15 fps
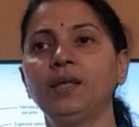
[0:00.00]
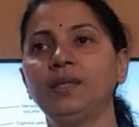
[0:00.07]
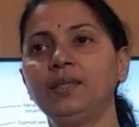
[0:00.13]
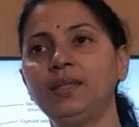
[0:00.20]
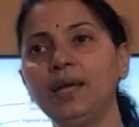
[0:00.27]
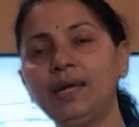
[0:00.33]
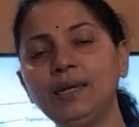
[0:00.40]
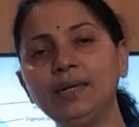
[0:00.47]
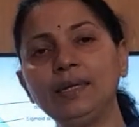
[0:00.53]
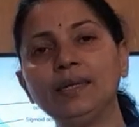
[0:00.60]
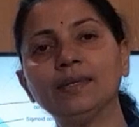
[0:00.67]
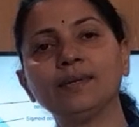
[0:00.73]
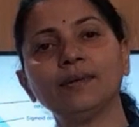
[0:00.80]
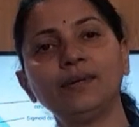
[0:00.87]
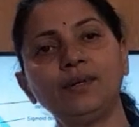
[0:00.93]
there
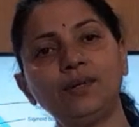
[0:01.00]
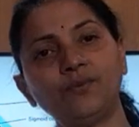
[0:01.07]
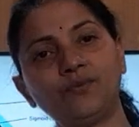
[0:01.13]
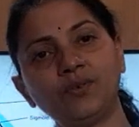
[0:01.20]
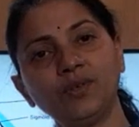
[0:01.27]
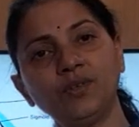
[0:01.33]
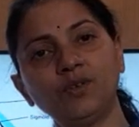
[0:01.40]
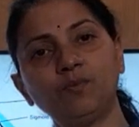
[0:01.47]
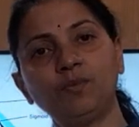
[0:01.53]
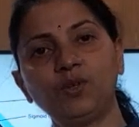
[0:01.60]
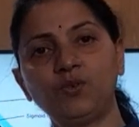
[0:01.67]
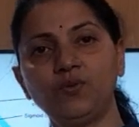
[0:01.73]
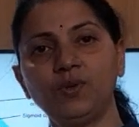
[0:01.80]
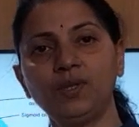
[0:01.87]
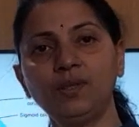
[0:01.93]
is a difference
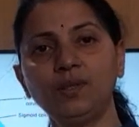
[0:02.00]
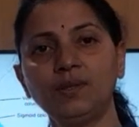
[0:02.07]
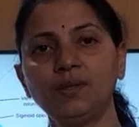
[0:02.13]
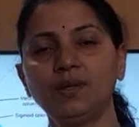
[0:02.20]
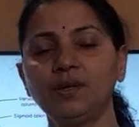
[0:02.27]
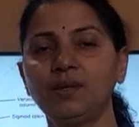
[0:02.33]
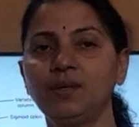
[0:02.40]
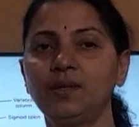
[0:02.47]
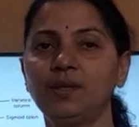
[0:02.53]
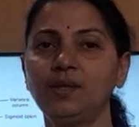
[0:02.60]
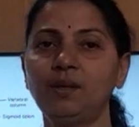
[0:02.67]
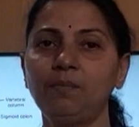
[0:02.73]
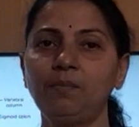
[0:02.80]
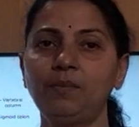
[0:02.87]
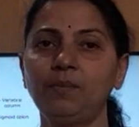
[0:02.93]
between
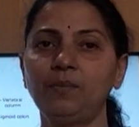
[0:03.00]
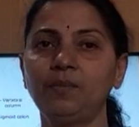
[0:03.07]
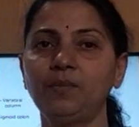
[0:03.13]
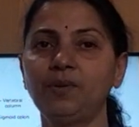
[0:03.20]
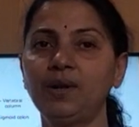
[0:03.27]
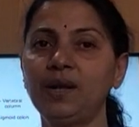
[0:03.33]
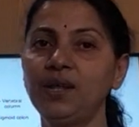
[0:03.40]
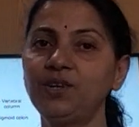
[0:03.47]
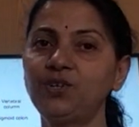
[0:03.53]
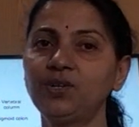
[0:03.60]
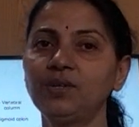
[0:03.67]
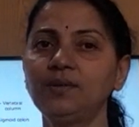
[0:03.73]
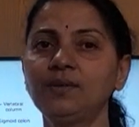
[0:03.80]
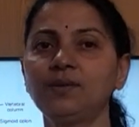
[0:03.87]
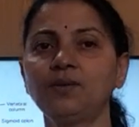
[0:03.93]
the
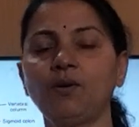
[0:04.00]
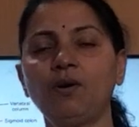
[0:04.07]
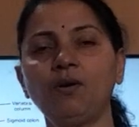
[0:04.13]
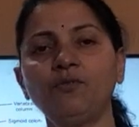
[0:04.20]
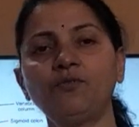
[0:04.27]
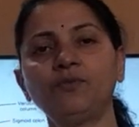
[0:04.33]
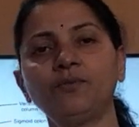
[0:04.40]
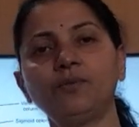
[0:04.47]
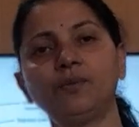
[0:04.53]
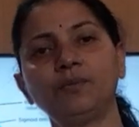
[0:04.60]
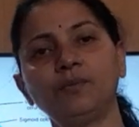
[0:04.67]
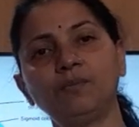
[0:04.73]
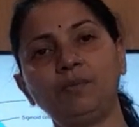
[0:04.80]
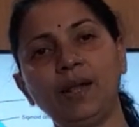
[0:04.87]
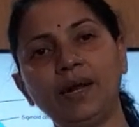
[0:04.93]
relations of
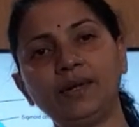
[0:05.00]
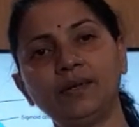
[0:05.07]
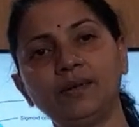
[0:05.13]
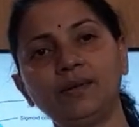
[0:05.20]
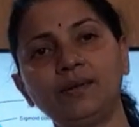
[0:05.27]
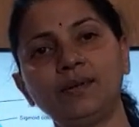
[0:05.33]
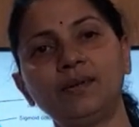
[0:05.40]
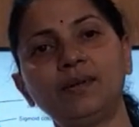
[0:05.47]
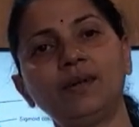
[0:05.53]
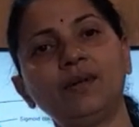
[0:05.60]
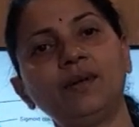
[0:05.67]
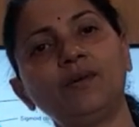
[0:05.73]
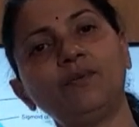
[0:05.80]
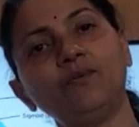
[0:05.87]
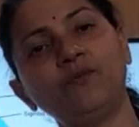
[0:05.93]
bladder
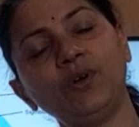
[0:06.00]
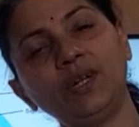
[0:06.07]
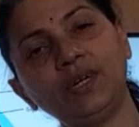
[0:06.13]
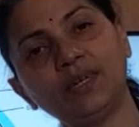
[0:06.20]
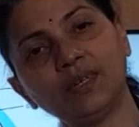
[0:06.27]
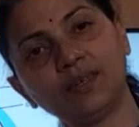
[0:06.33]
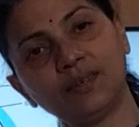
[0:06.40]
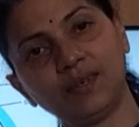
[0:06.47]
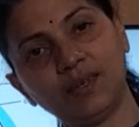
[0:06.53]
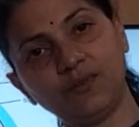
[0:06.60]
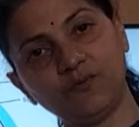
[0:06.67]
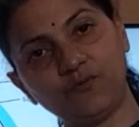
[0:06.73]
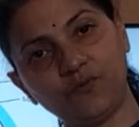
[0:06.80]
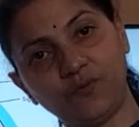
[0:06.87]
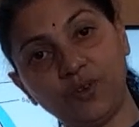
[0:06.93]
when it is
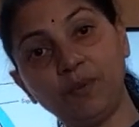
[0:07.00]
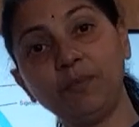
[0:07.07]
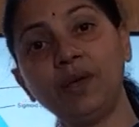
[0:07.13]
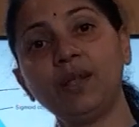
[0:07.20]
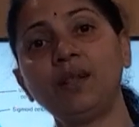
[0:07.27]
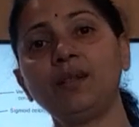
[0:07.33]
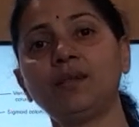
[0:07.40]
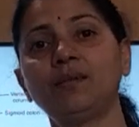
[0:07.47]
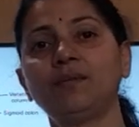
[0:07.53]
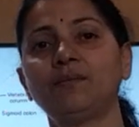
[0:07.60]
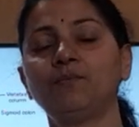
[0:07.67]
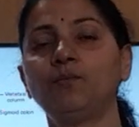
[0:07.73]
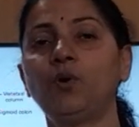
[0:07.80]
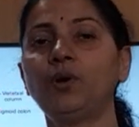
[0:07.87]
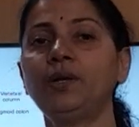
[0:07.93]
in female
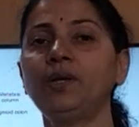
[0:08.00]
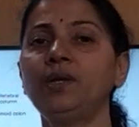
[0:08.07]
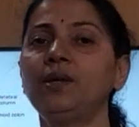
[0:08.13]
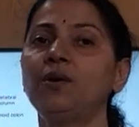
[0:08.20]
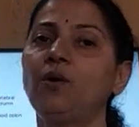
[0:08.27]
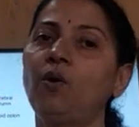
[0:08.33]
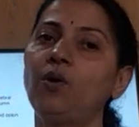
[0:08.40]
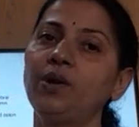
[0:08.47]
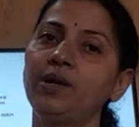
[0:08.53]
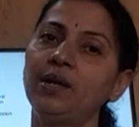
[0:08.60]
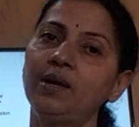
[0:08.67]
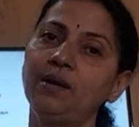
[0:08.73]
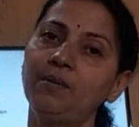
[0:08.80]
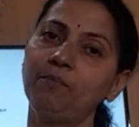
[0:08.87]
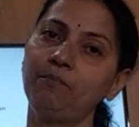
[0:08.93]
body or in
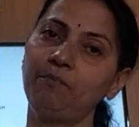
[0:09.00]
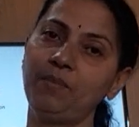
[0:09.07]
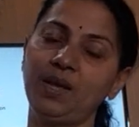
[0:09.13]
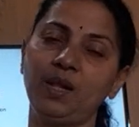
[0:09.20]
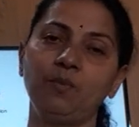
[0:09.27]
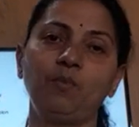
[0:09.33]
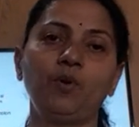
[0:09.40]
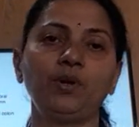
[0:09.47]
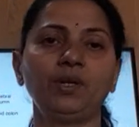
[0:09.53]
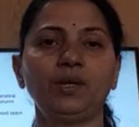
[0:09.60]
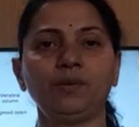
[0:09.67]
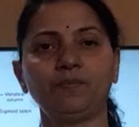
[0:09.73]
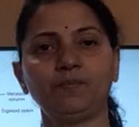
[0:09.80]
a male body.